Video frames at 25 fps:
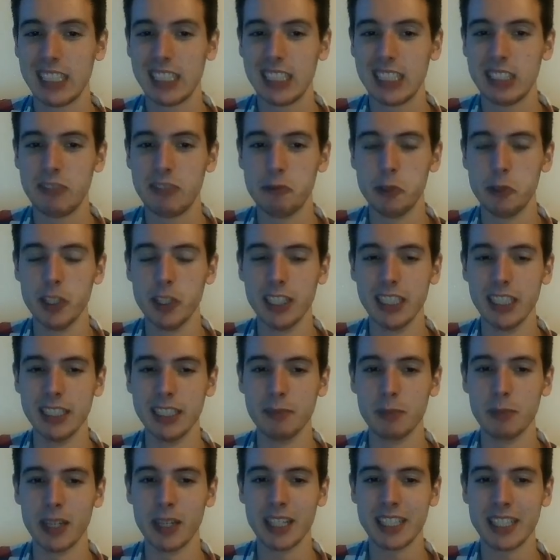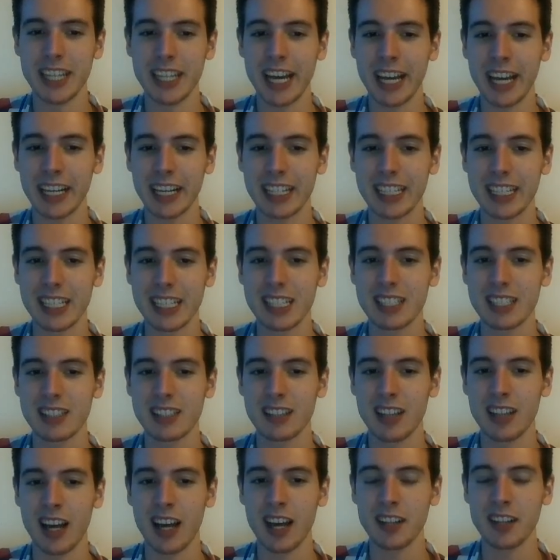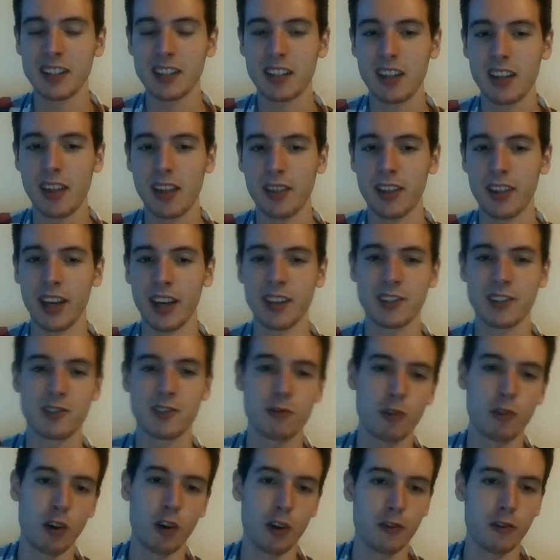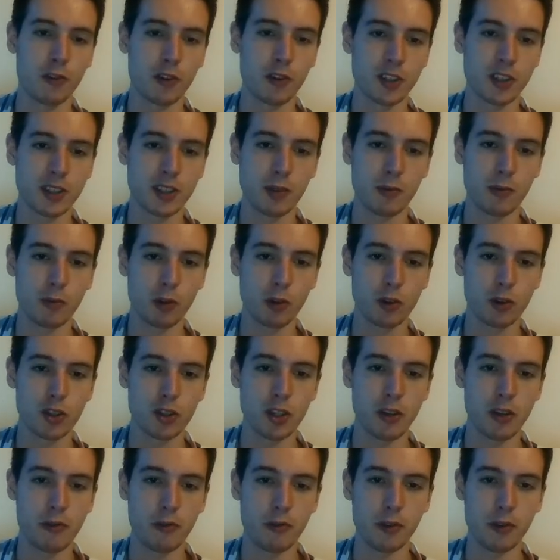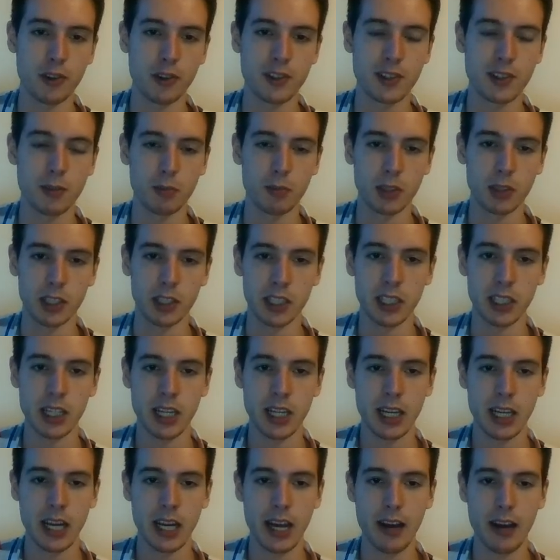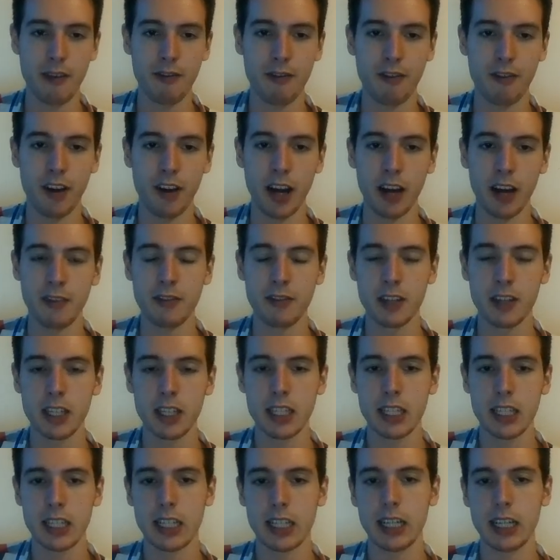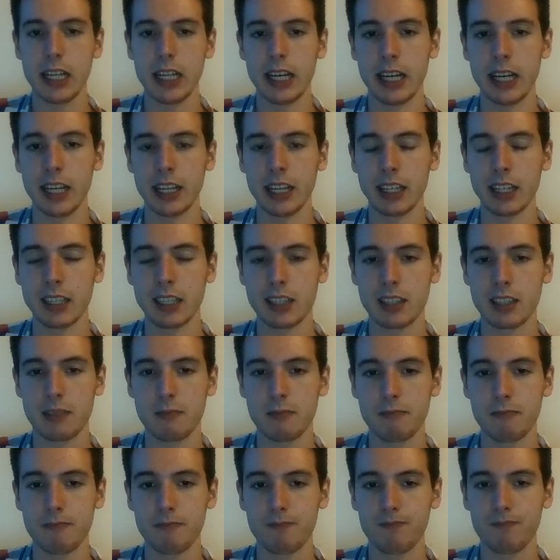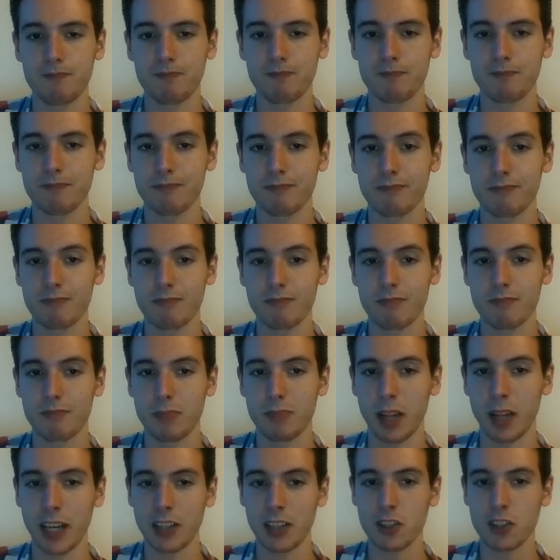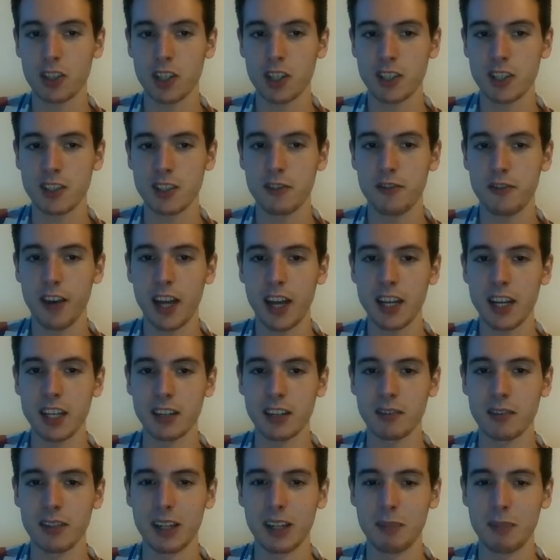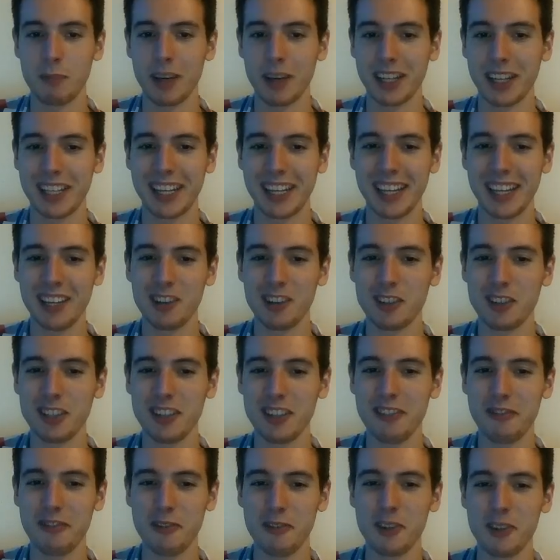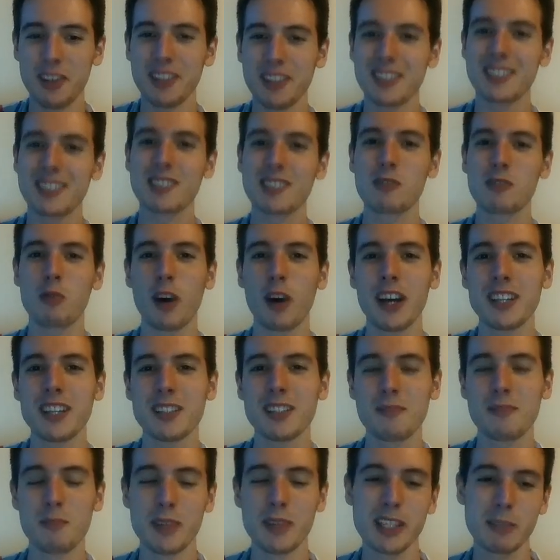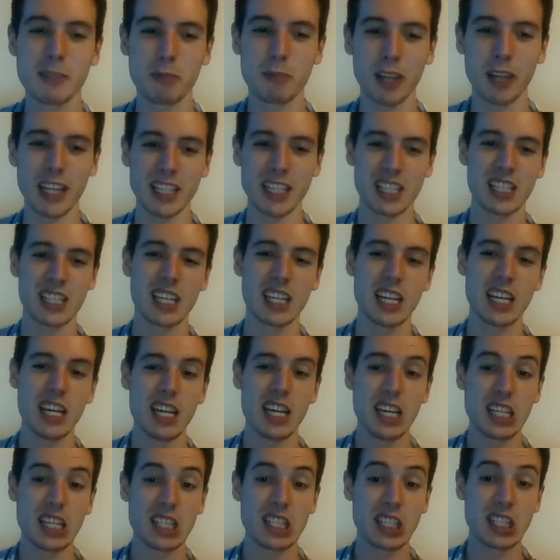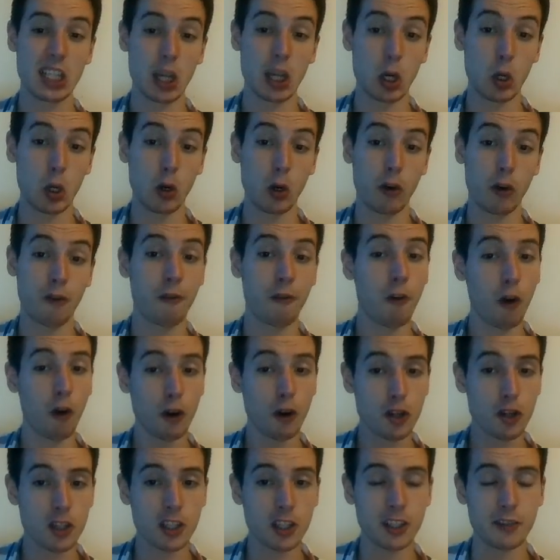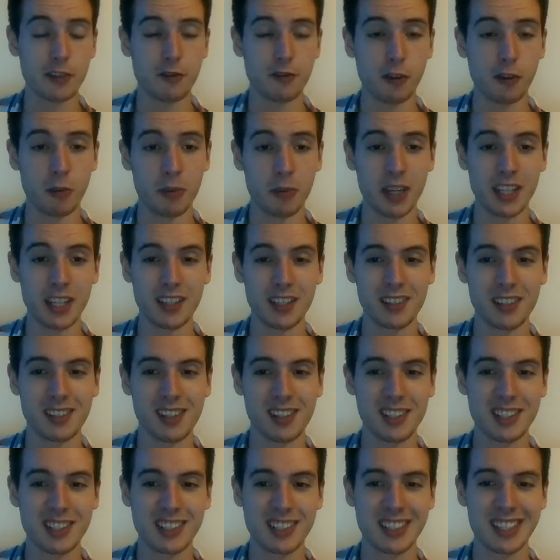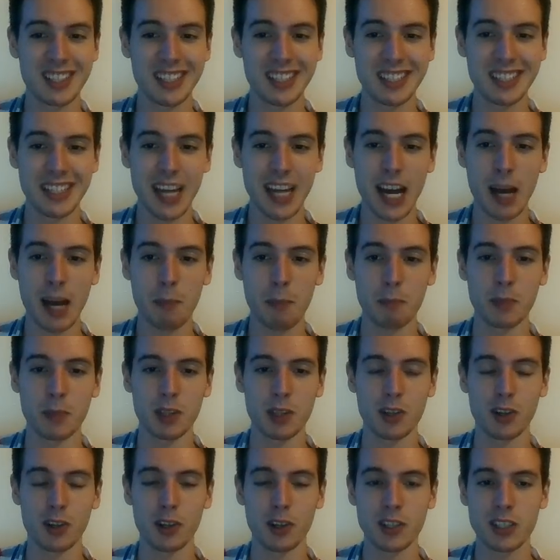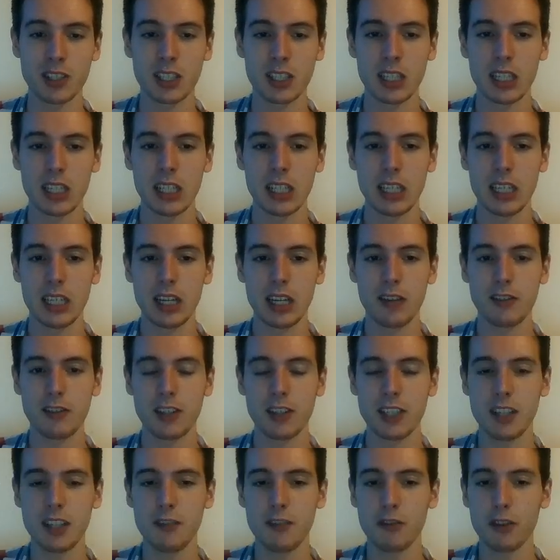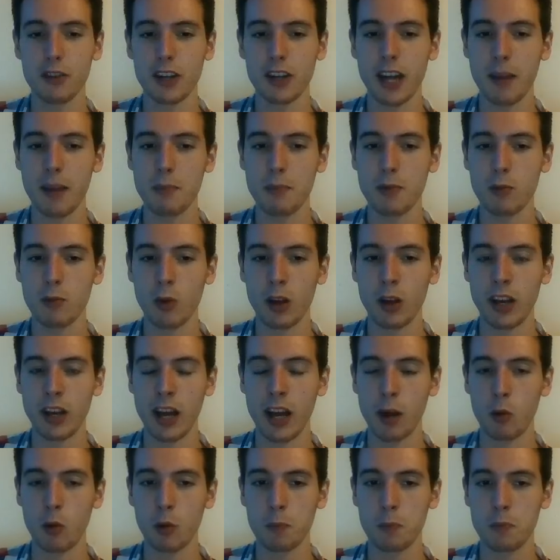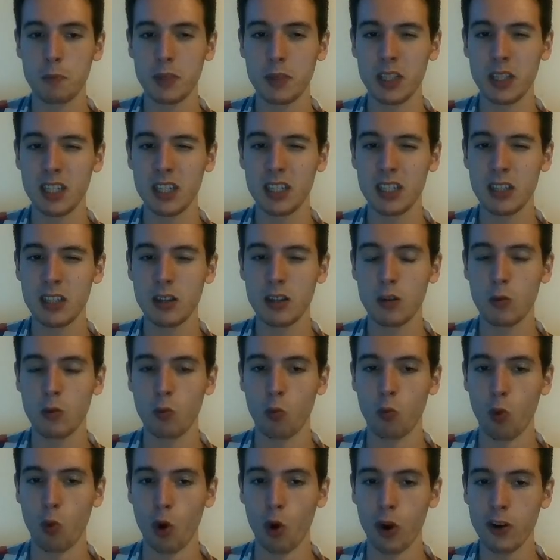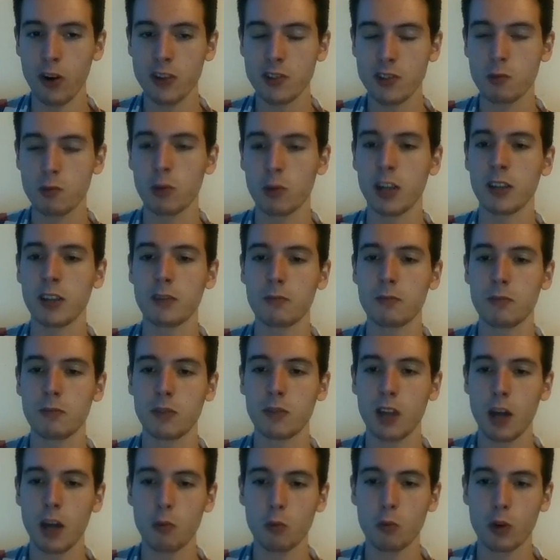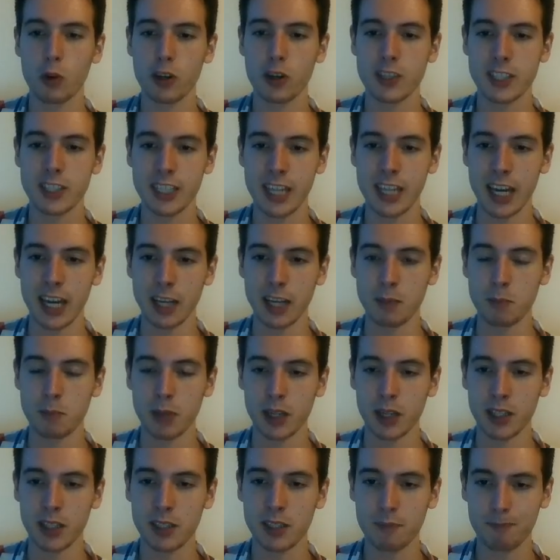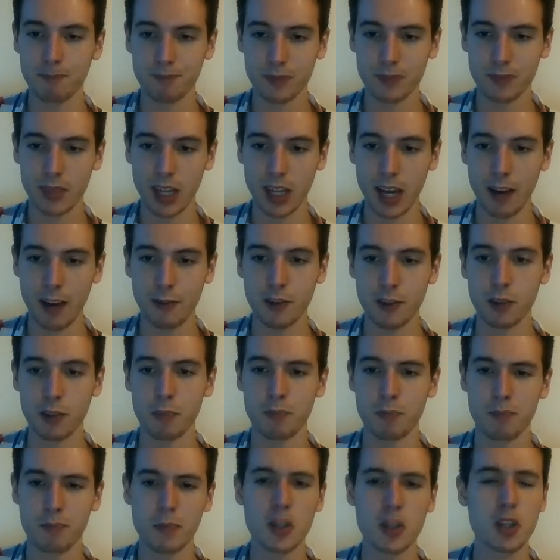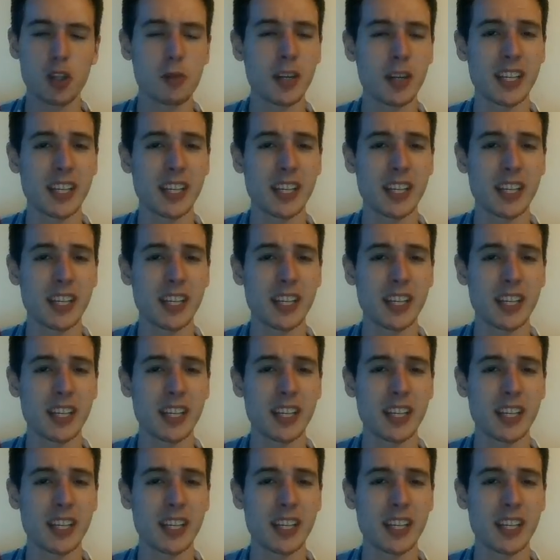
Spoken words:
really my attack is not that strong. For example, rook g3, simply f5. And black's just defending. And my king on d3 is quite misplaced. So fortunately for me, this didn't happen because after d4, knight b1, I would be worse. Well, not worse yet, but after bishop takes